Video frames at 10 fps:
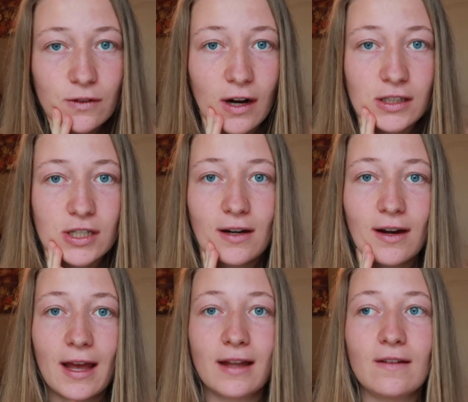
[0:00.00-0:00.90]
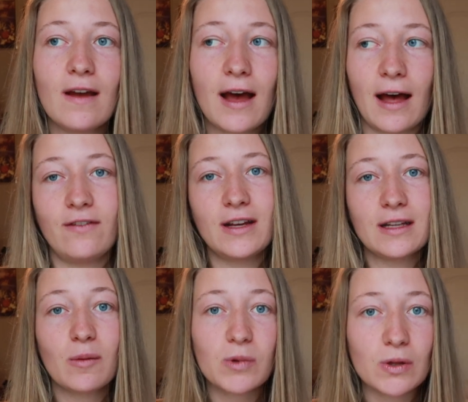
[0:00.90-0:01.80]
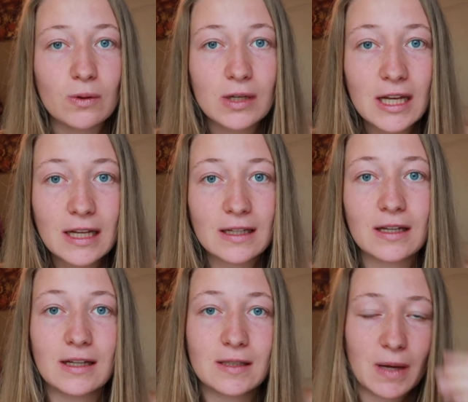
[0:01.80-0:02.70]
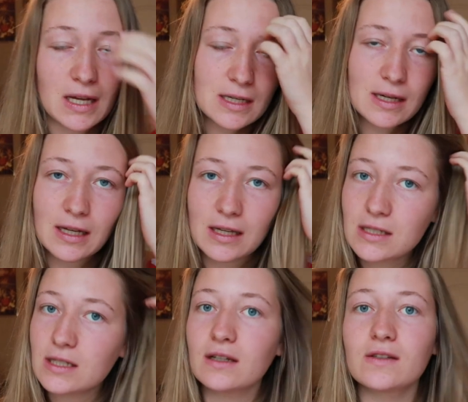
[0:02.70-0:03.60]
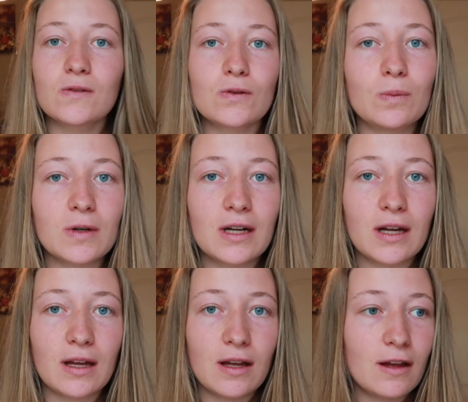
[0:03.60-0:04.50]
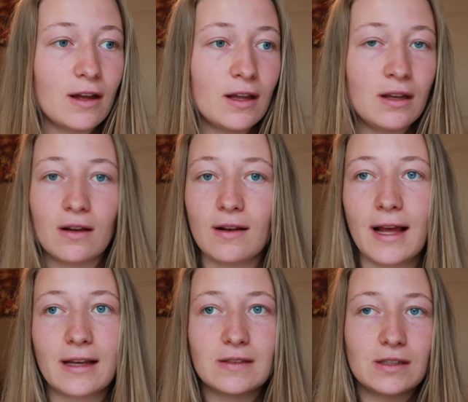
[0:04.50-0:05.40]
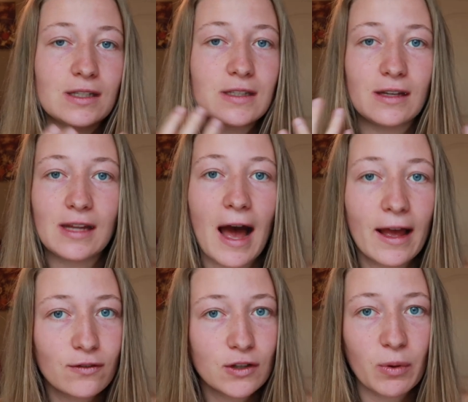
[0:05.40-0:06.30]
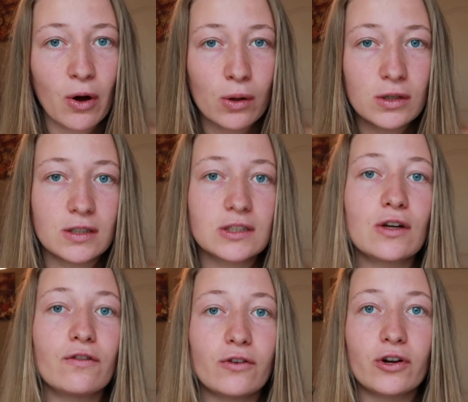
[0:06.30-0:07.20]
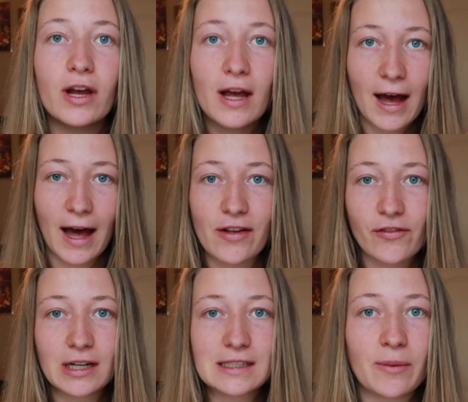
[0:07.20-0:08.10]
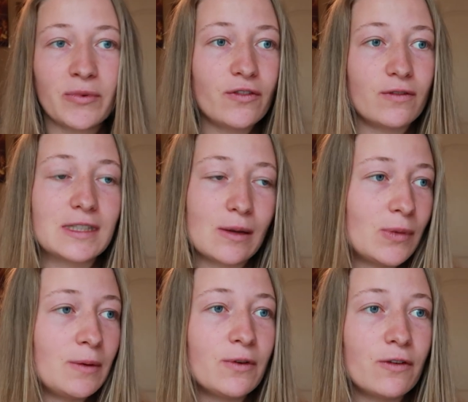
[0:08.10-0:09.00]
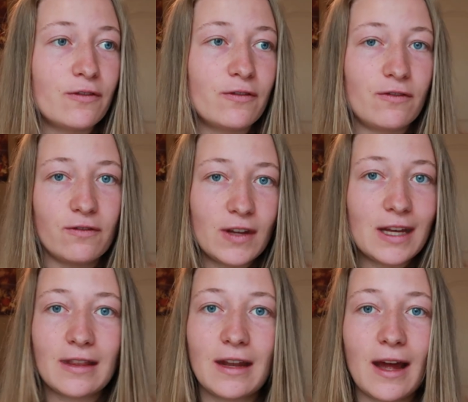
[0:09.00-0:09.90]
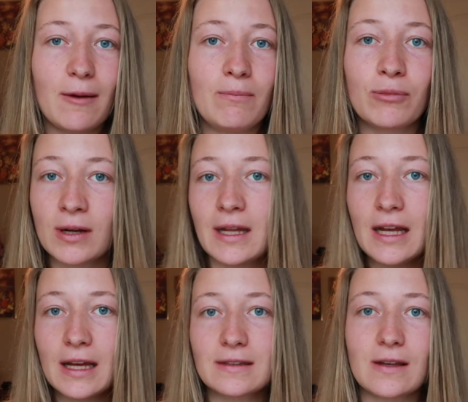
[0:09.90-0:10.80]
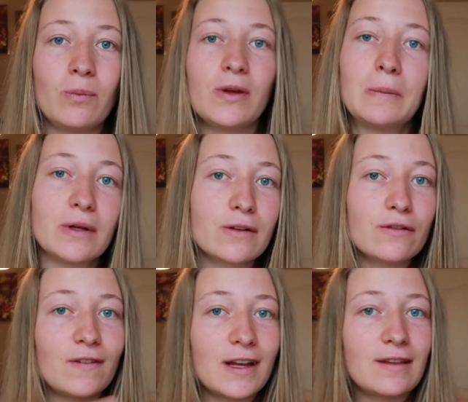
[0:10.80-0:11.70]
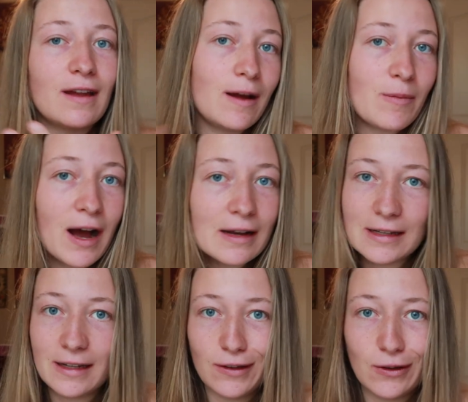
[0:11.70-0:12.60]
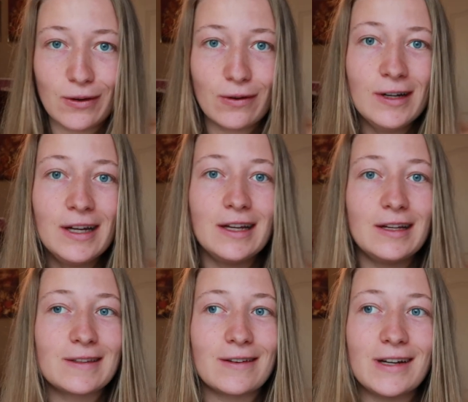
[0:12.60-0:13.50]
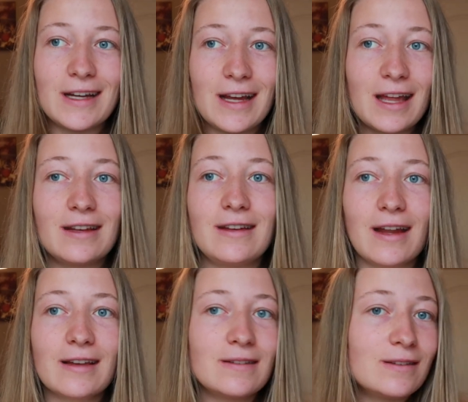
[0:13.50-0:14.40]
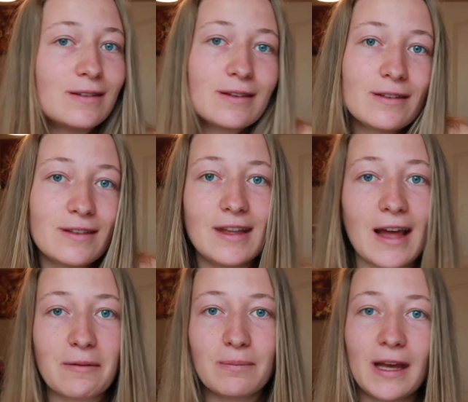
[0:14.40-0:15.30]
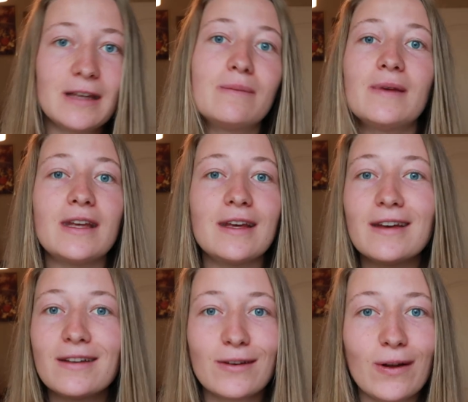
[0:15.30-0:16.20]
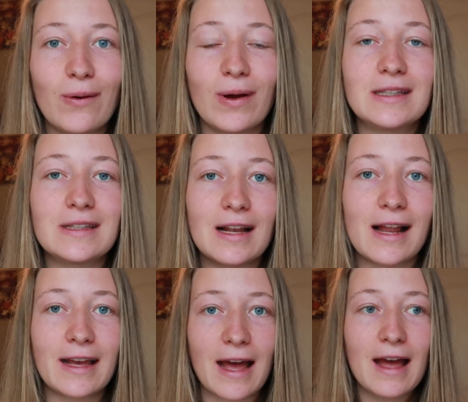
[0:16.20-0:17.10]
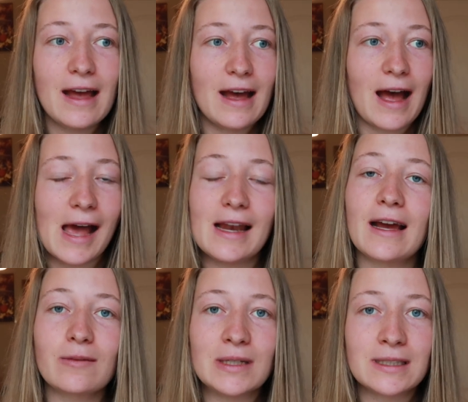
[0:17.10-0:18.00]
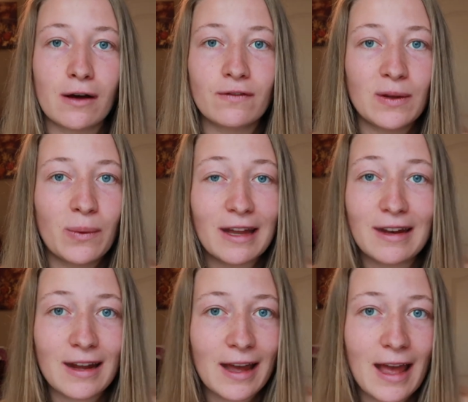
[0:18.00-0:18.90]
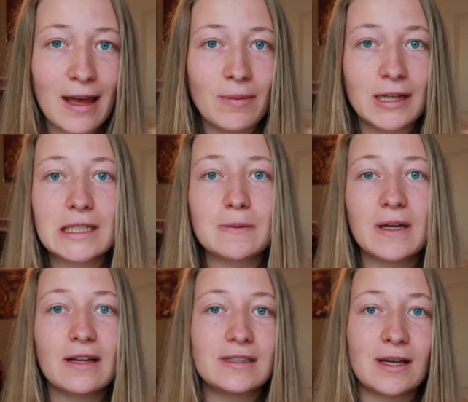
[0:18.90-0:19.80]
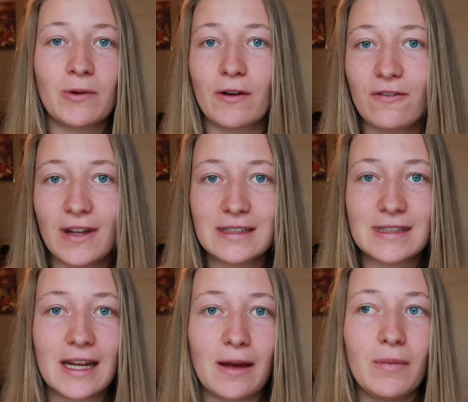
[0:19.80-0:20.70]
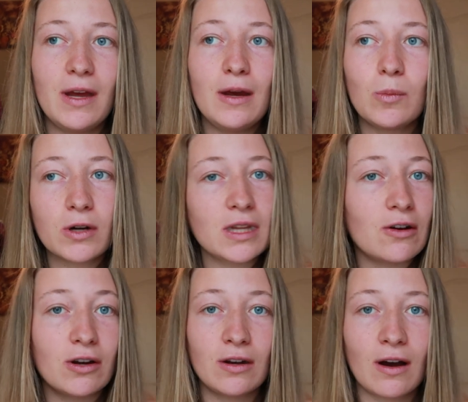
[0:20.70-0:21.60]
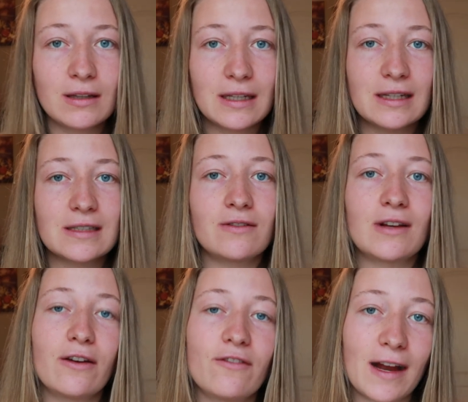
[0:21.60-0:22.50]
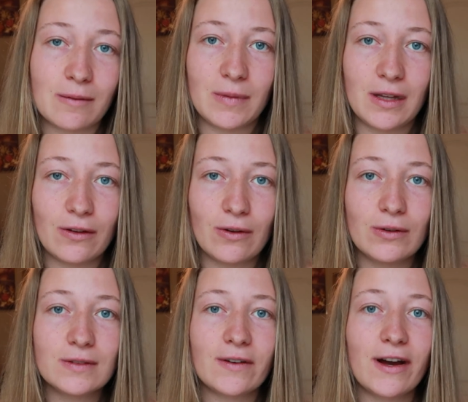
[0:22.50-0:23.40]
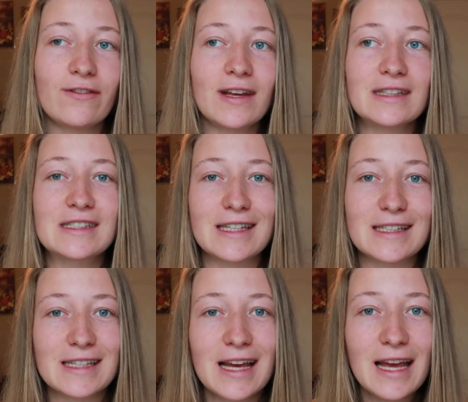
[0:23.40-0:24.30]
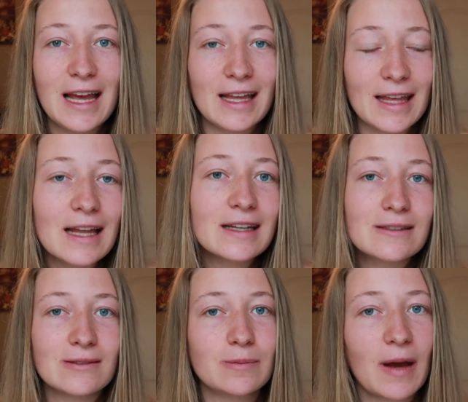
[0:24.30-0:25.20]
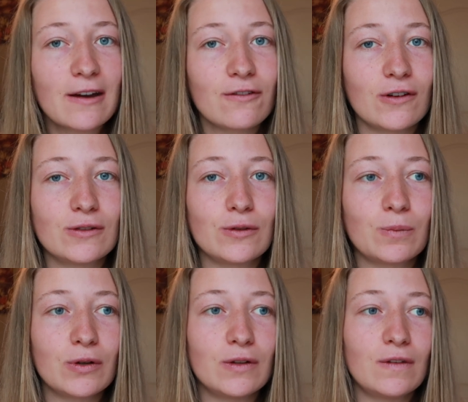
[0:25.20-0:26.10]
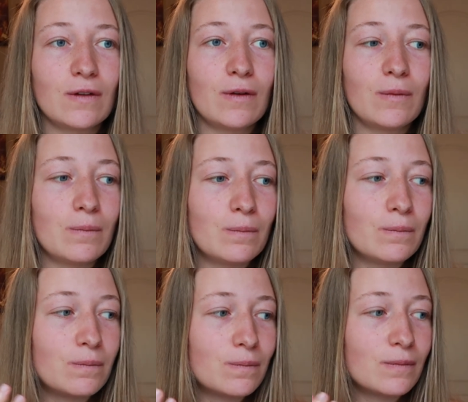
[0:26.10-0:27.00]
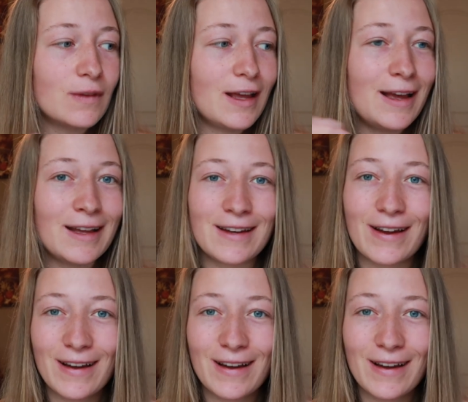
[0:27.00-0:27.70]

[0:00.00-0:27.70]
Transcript: structure and I think that beauty especially is just super in like it's just in the eye of the beholder so for I for example some people think that I'm pretty and some people think that I'm ugly you know so and doesn't that make me no it's like I like myself the way that I am and just because someone thinks that I'm pretty or not it doesn't really affect me you know so I think it's just yeah disrespectful to put and